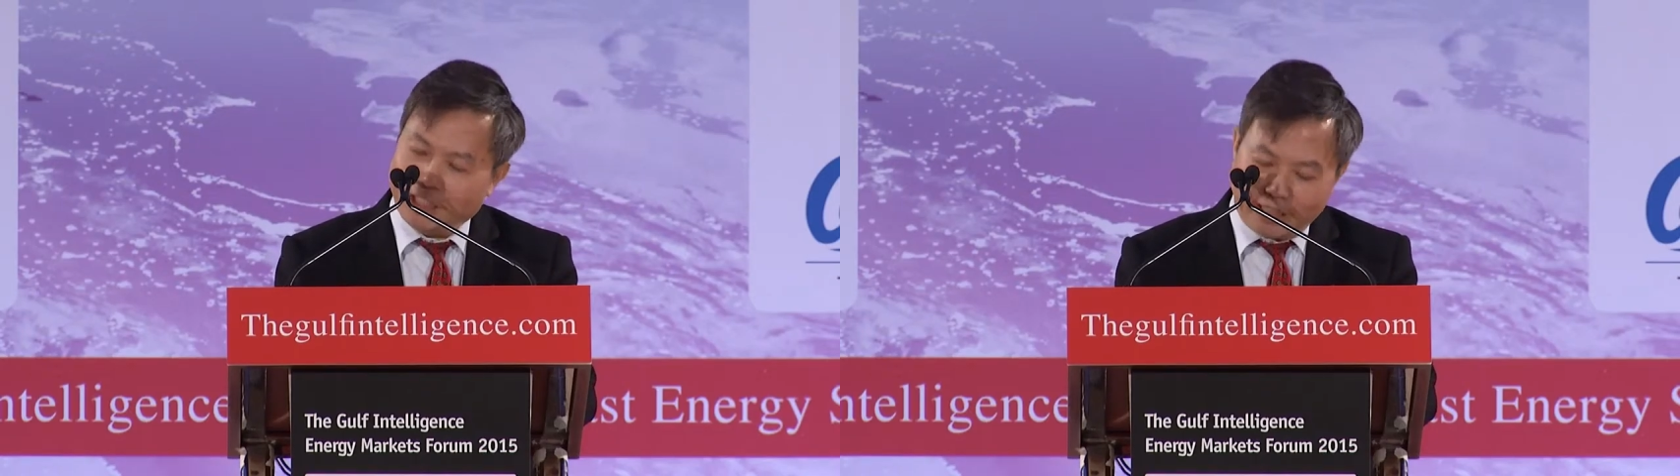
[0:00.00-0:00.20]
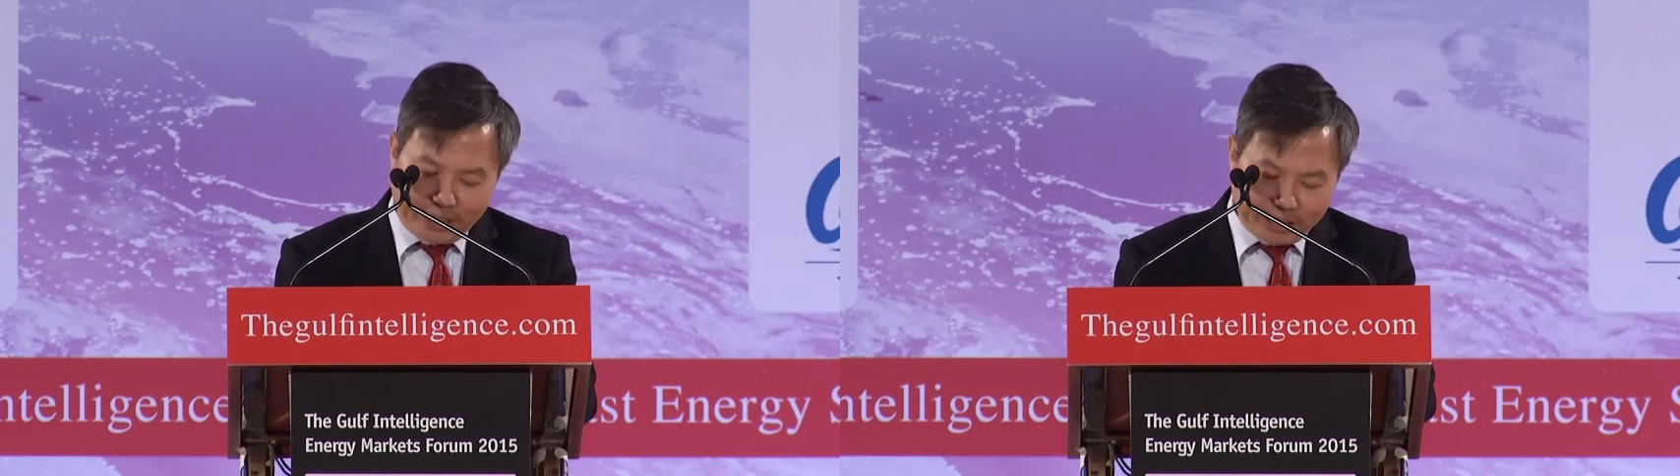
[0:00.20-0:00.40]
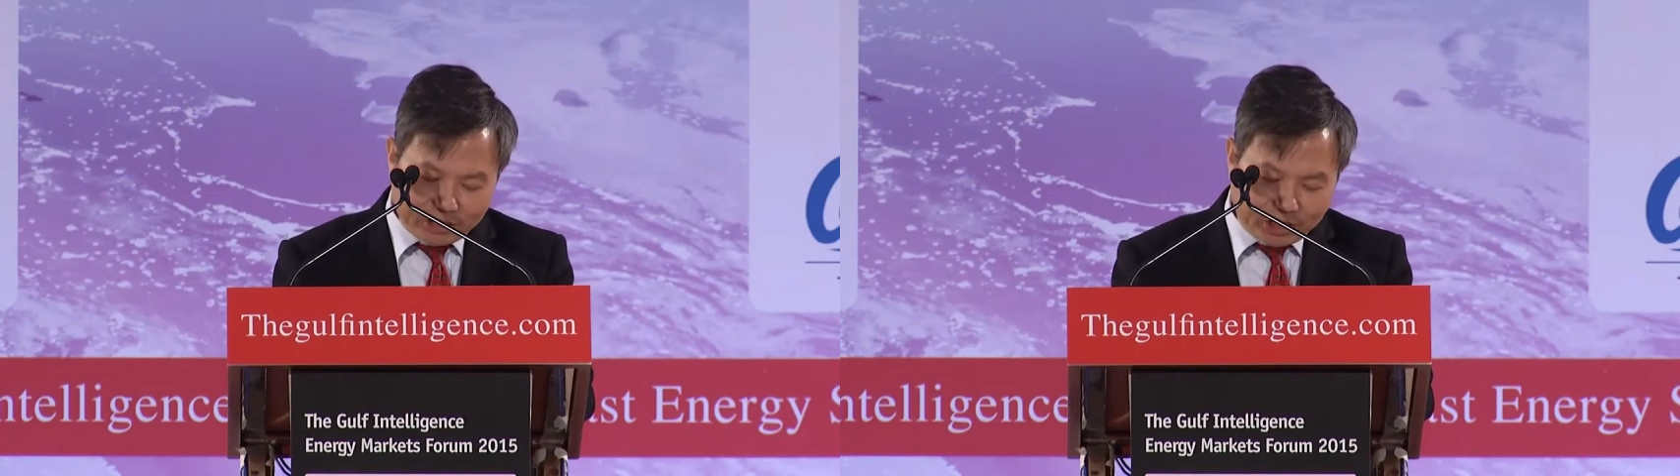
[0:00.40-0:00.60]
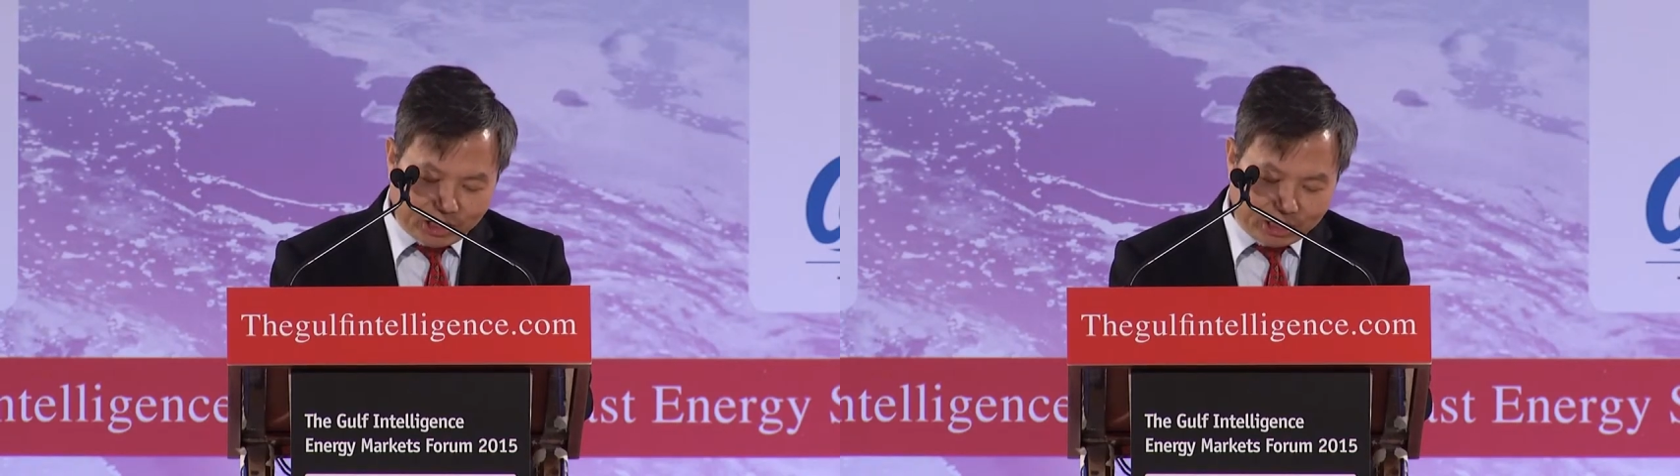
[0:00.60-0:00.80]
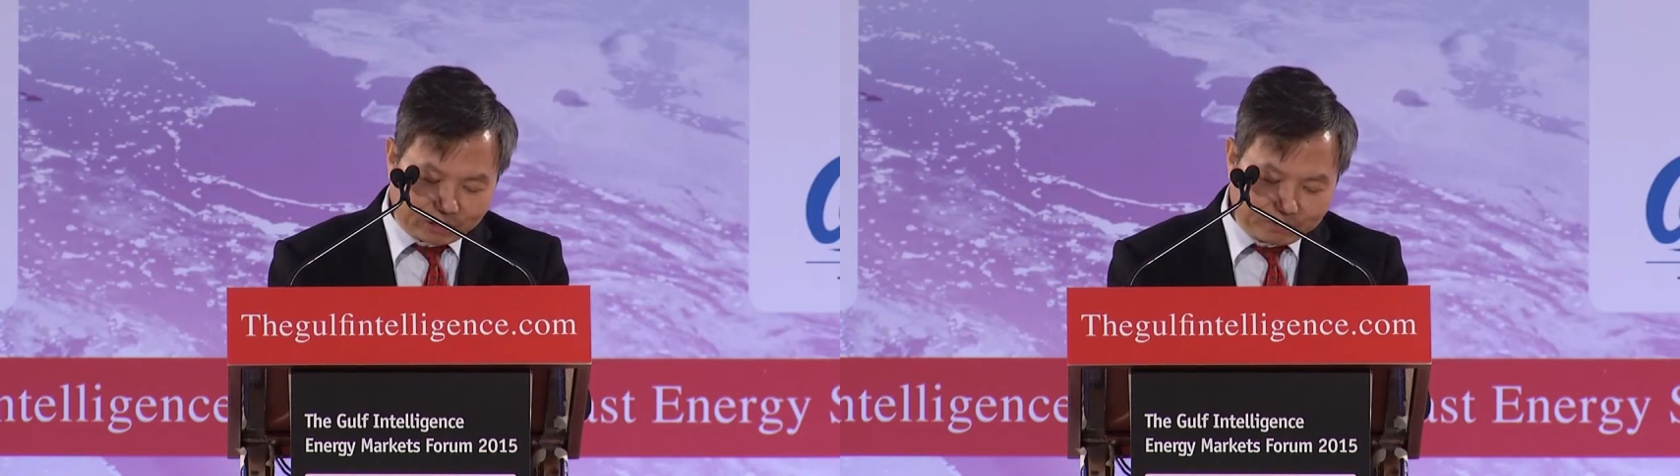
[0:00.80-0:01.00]
has
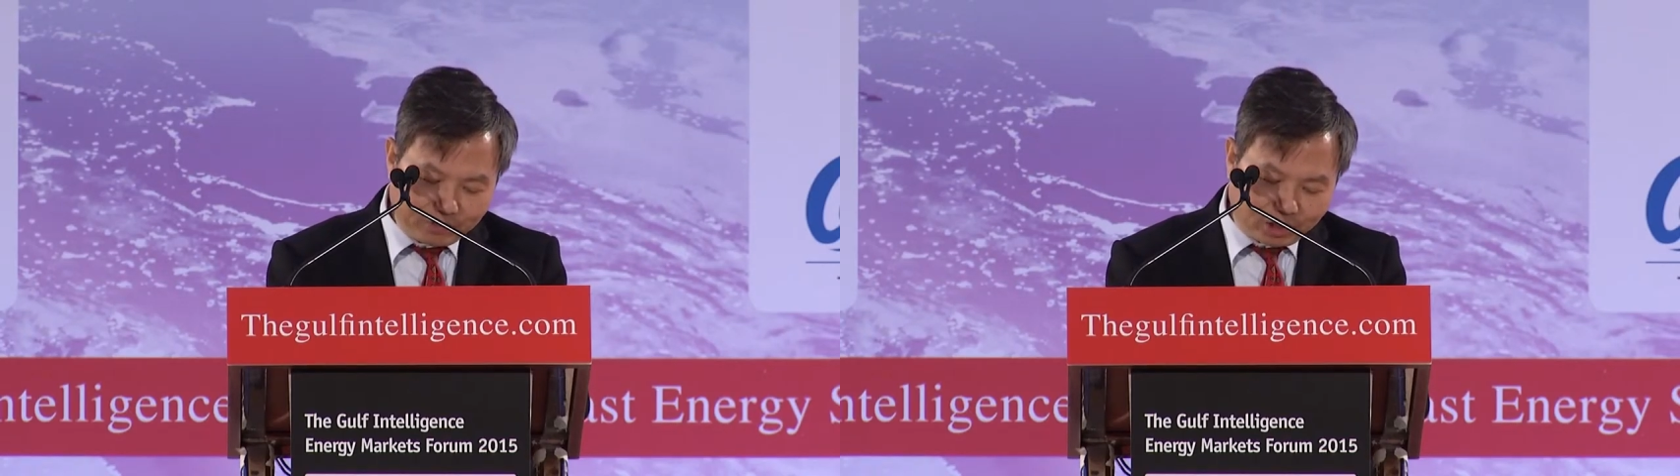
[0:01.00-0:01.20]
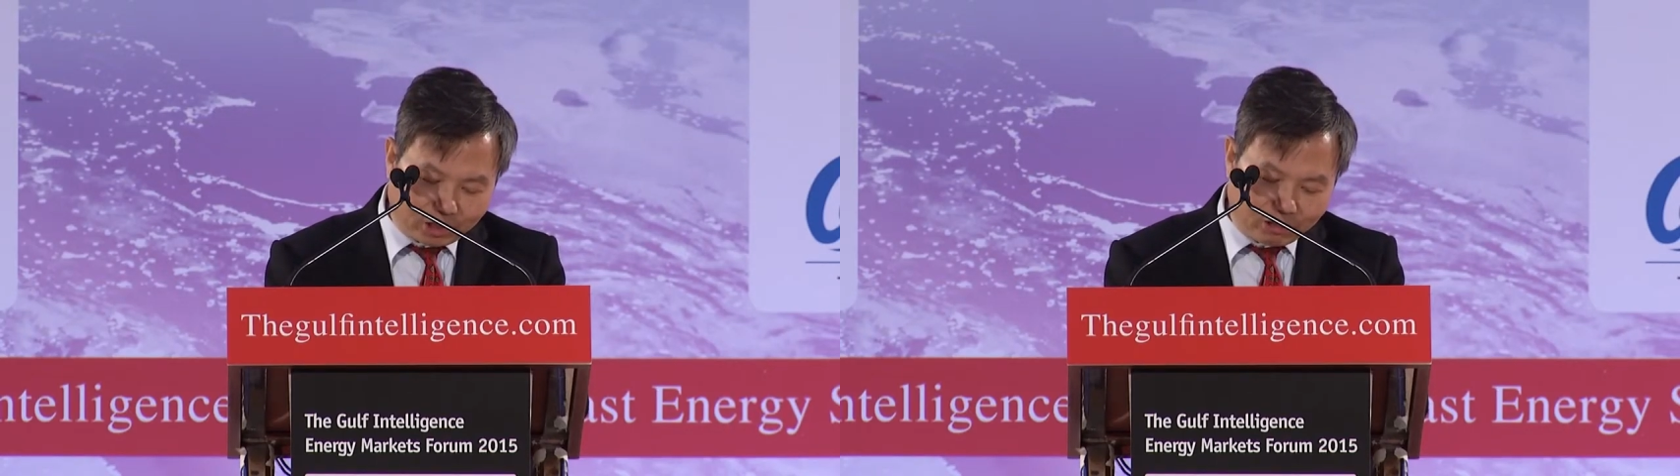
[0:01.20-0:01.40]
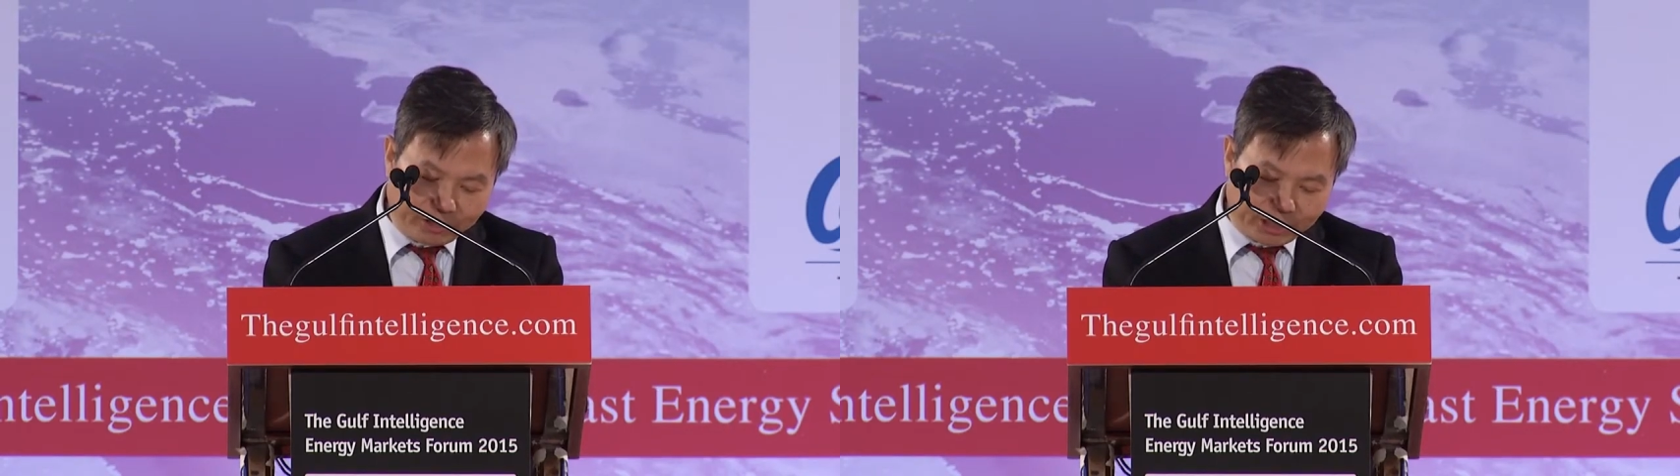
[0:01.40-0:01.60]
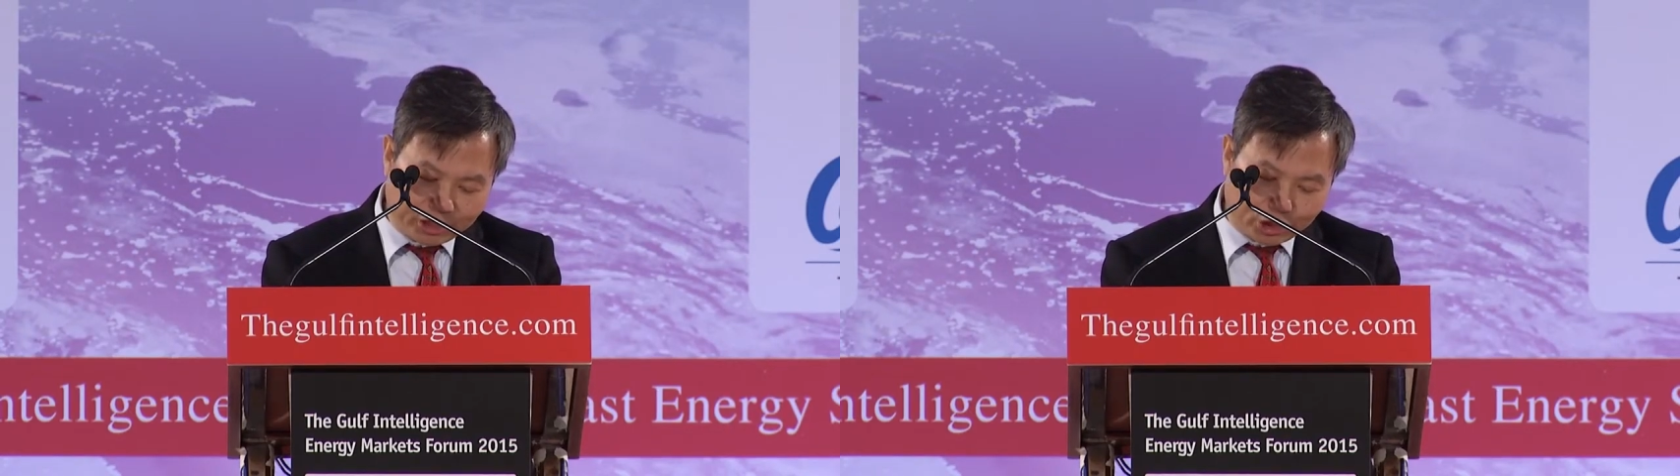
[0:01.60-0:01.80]
come over its